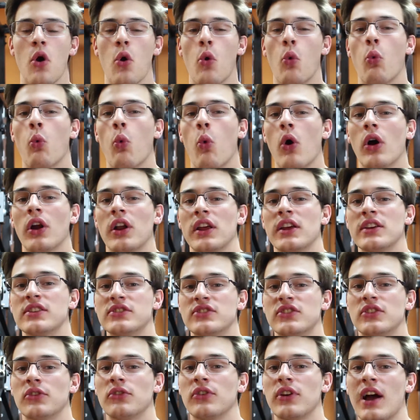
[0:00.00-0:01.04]
What is
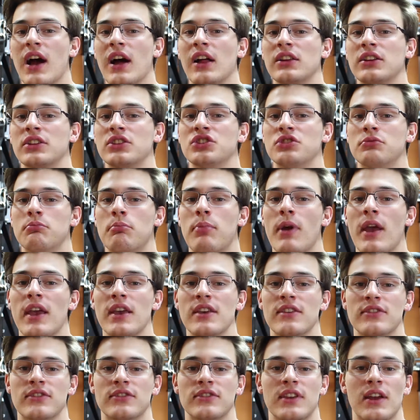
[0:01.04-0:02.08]
their knowledge base?